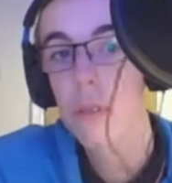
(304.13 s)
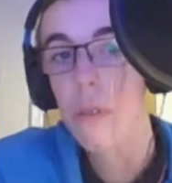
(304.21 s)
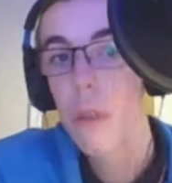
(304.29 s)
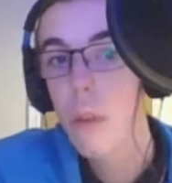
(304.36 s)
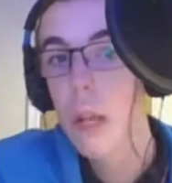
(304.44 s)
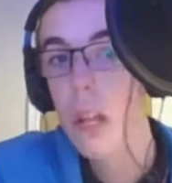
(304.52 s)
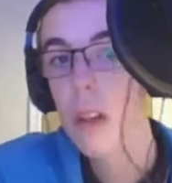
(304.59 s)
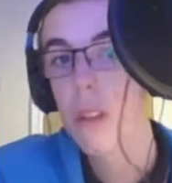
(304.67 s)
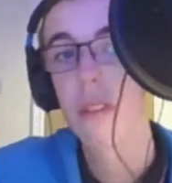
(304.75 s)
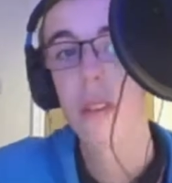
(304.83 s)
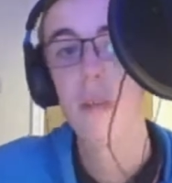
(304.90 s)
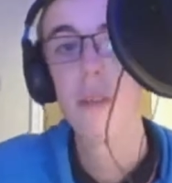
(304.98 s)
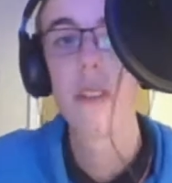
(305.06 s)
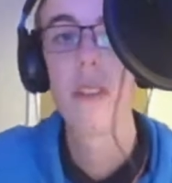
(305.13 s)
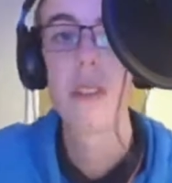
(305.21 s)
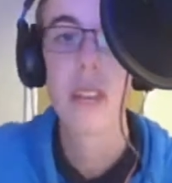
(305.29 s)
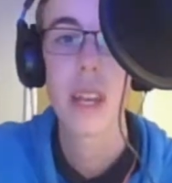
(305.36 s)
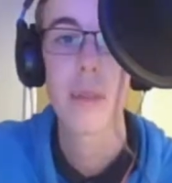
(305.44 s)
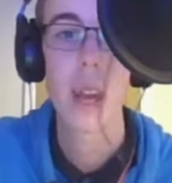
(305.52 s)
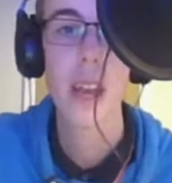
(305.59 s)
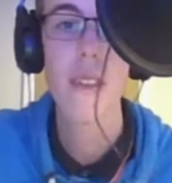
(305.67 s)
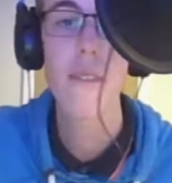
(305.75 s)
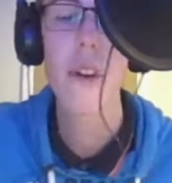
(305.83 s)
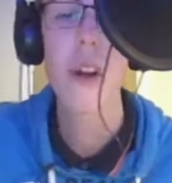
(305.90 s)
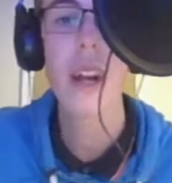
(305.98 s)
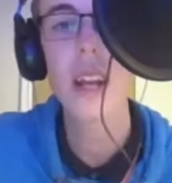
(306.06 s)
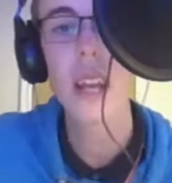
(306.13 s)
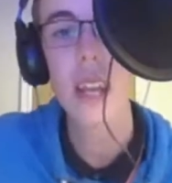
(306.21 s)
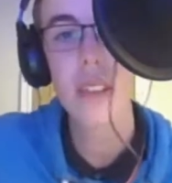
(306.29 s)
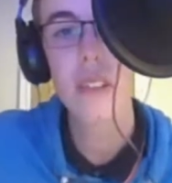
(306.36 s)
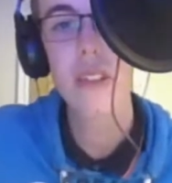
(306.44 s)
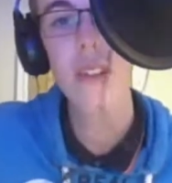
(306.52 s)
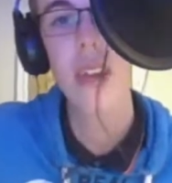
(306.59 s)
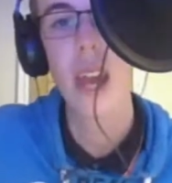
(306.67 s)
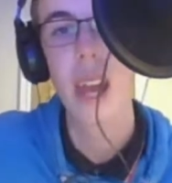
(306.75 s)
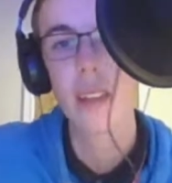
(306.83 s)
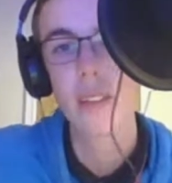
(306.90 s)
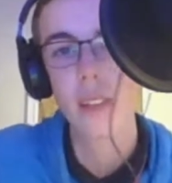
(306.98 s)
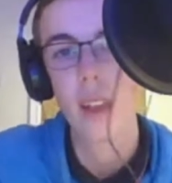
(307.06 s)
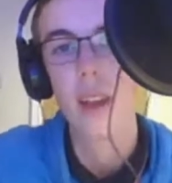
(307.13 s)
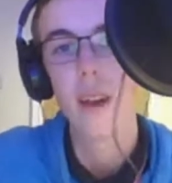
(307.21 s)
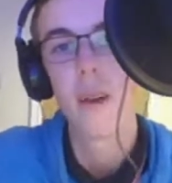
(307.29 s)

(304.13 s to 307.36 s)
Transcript: will be Lewis Hamilton's teammate for at least 2 years.